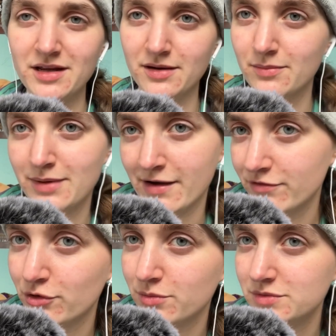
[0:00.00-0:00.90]

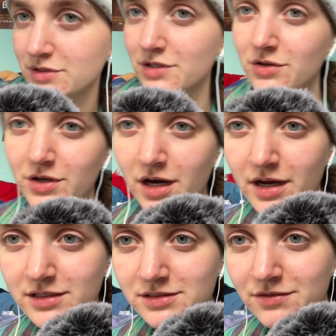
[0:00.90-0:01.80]
platforms that you
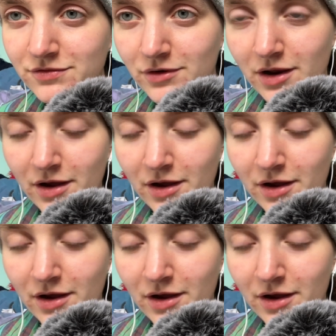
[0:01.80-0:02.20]
guys can follow?